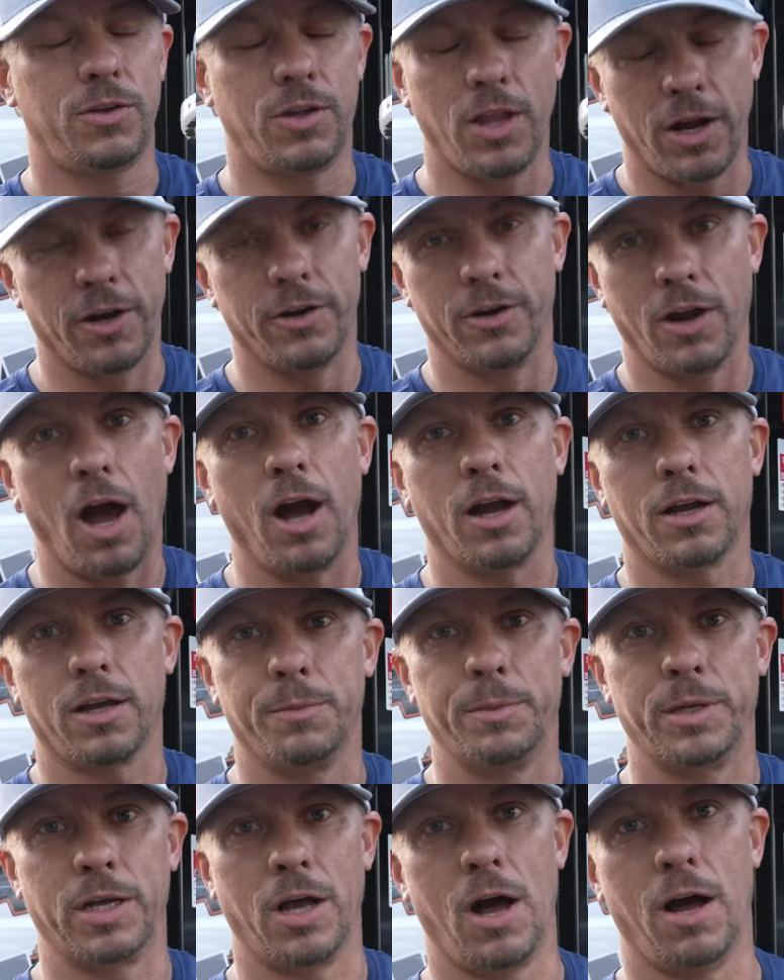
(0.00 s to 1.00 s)
they're not
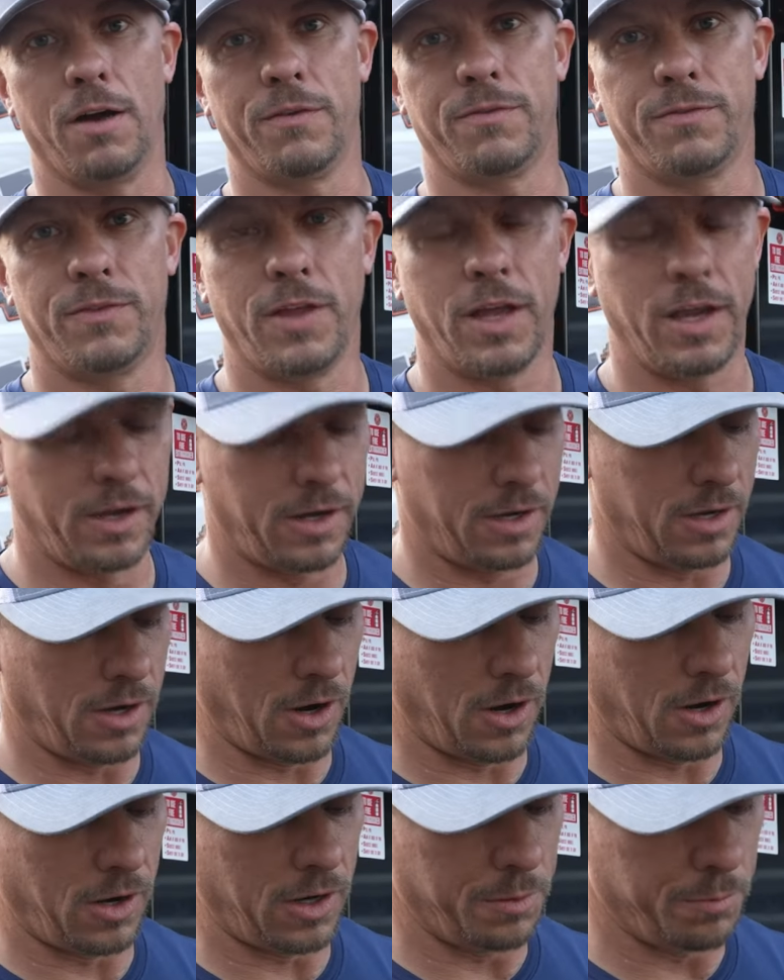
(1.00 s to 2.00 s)
coming off. They are